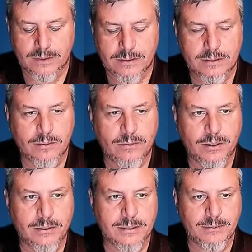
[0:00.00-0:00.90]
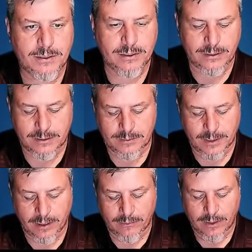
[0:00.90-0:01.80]
So what are some other things we
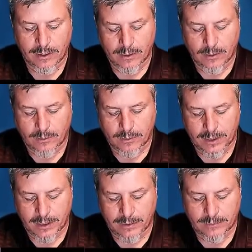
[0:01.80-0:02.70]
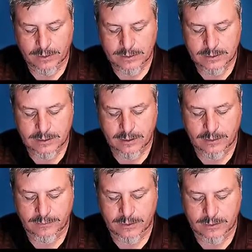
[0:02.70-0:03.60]
can have? We can have
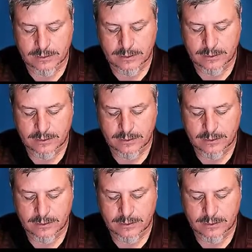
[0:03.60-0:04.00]
servers.